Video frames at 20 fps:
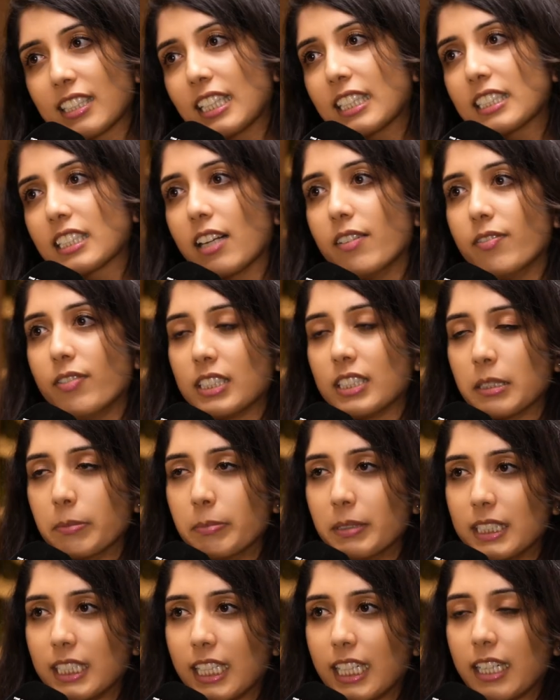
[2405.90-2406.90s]
things like
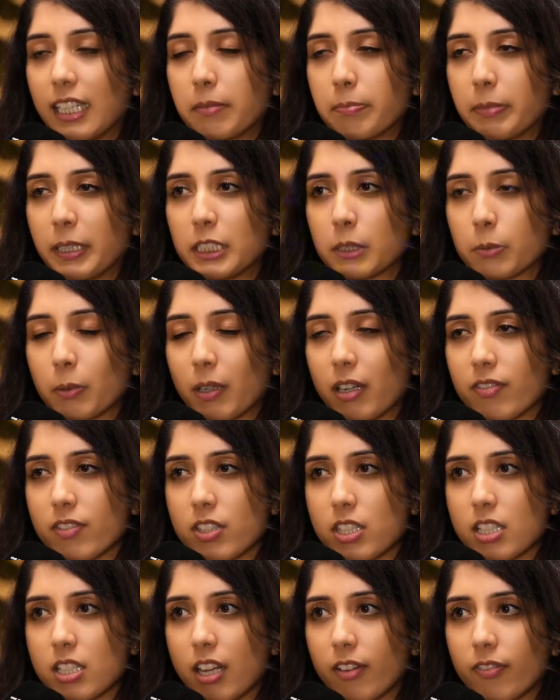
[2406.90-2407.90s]
vitamin D and B12 and
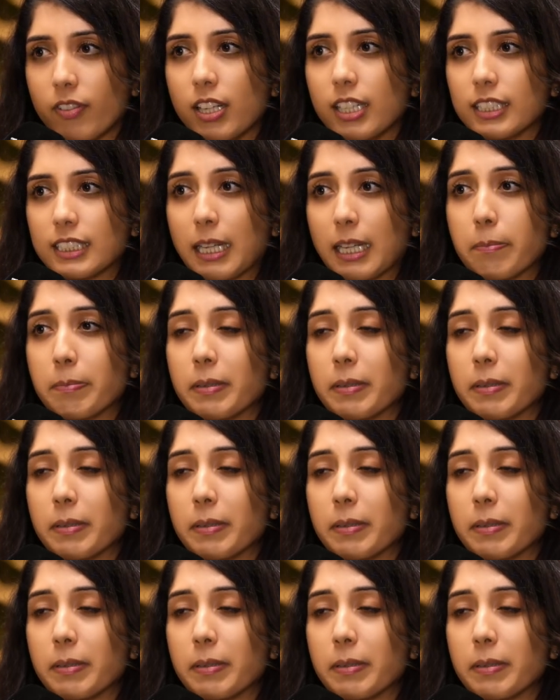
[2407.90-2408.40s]
stuff looked at,